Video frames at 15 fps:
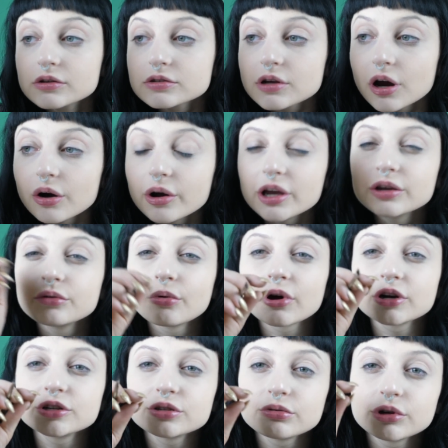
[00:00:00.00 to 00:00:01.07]
So, and you
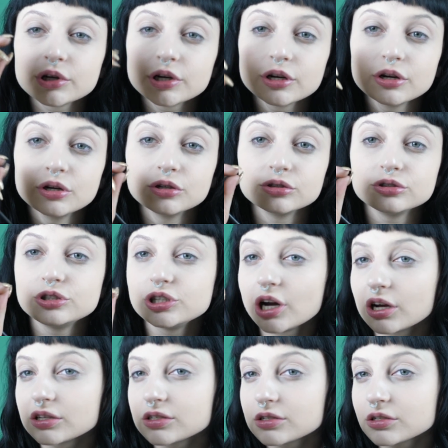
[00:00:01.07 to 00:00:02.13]
want to do it
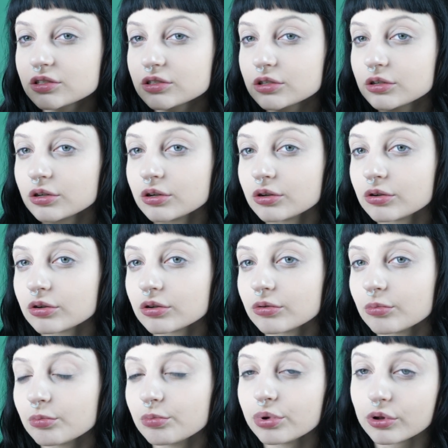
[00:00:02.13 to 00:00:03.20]
just
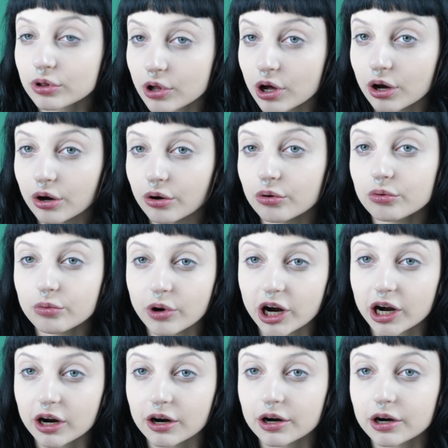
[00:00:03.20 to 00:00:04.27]
below
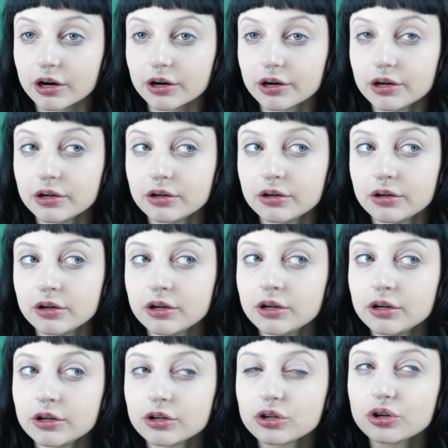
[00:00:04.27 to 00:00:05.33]
where
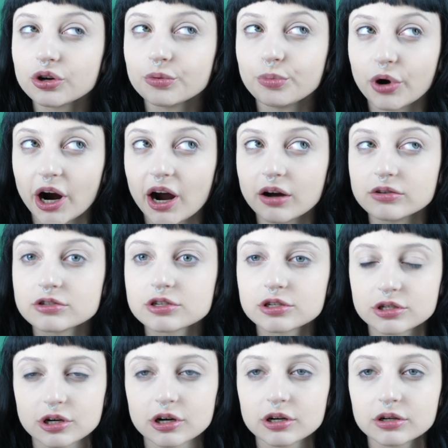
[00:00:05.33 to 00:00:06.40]
your brows
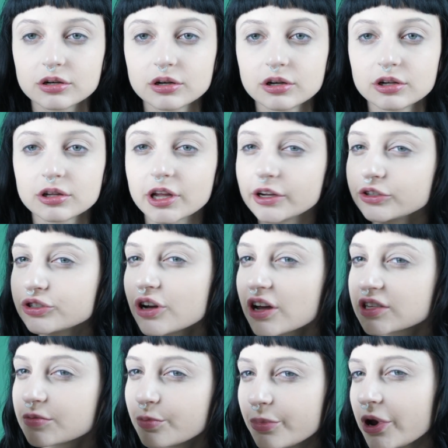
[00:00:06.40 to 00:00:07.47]
start. Like
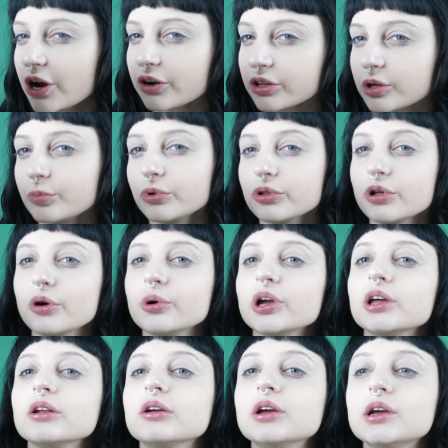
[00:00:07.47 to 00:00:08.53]
just barely below
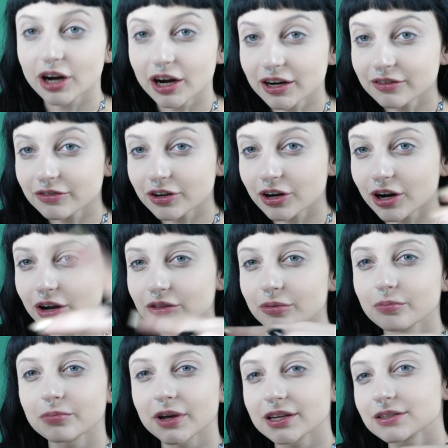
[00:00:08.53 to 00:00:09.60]
it. Trying to figure out
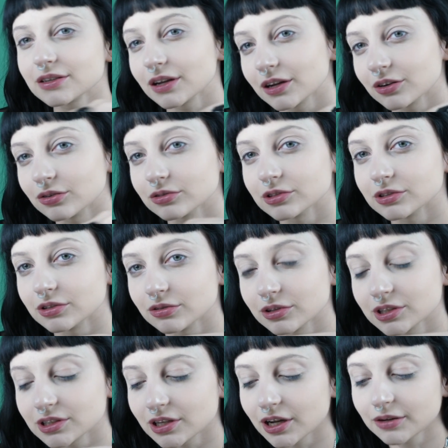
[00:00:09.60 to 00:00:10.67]
the best angle to do
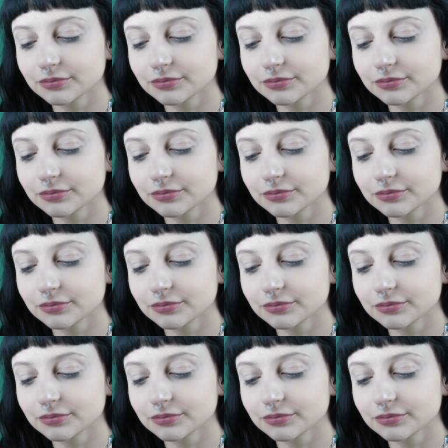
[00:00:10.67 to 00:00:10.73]
this at.